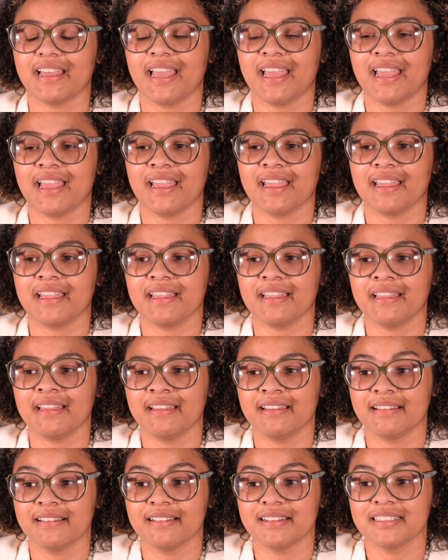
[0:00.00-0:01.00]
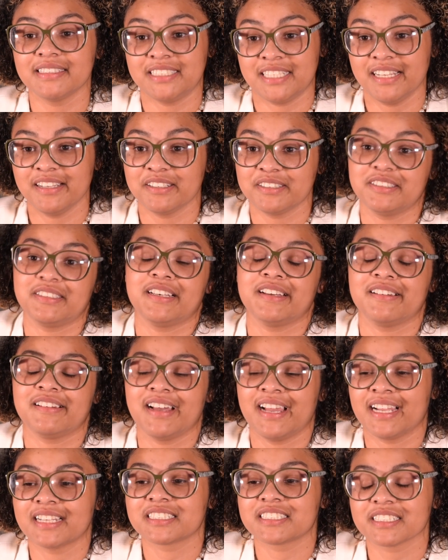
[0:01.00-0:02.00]
a jail cell,
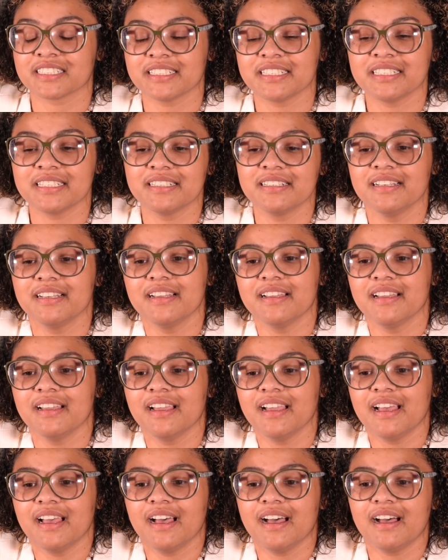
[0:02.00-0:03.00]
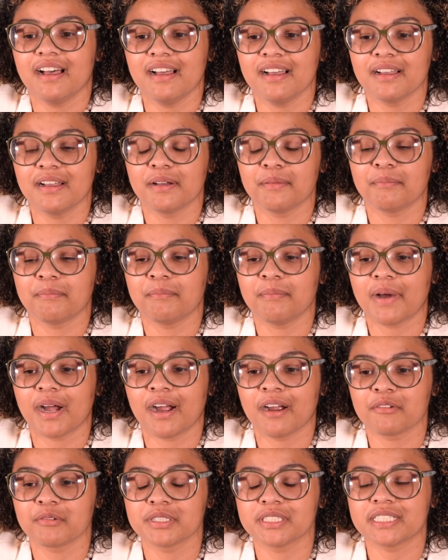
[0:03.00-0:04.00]
actually.
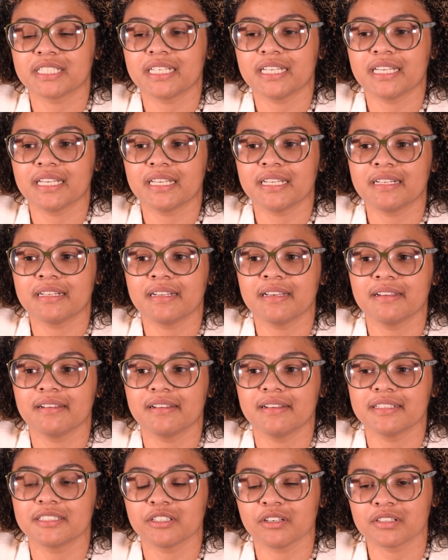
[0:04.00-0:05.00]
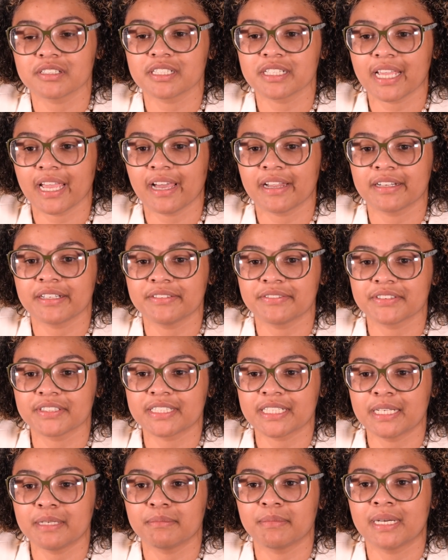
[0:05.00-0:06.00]
I was in Tulsa County for
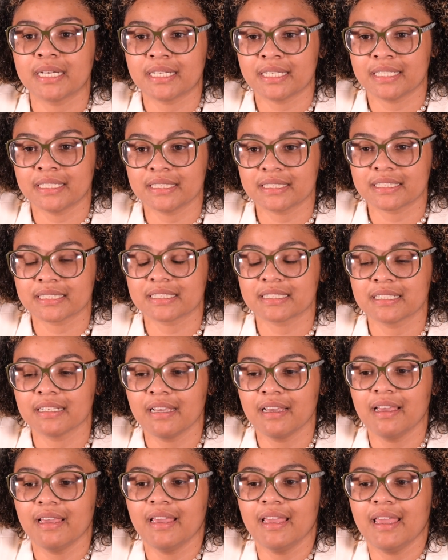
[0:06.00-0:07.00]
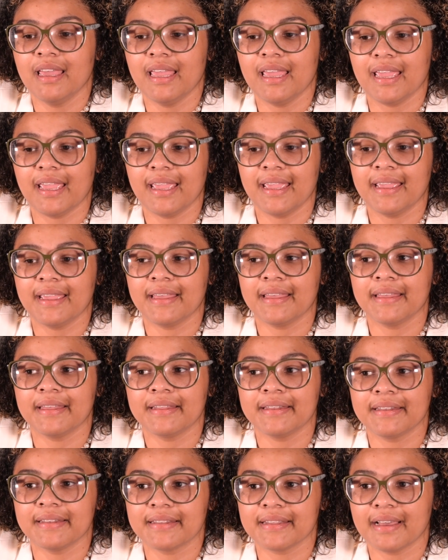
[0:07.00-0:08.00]
10 months.
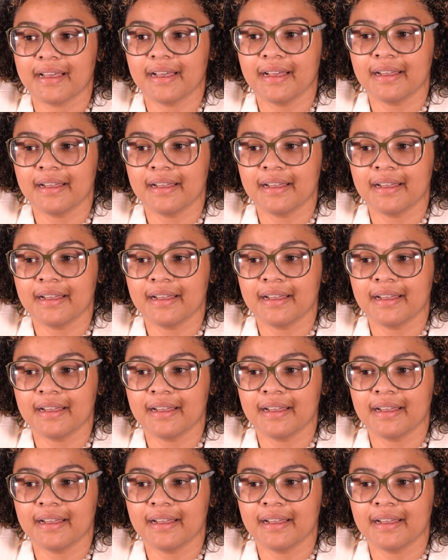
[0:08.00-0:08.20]
And